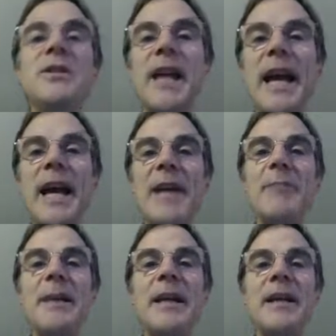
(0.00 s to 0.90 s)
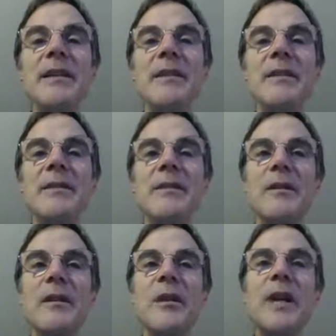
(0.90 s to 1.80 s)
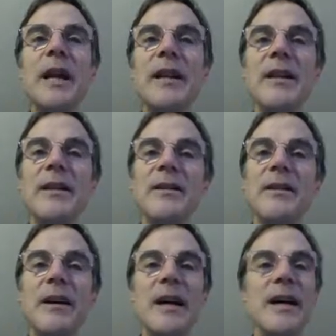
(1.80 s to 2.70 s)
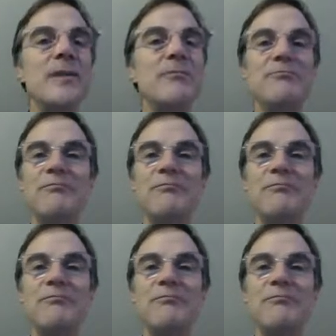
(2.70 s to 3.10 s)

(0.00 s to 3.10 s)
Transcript: can be located uh,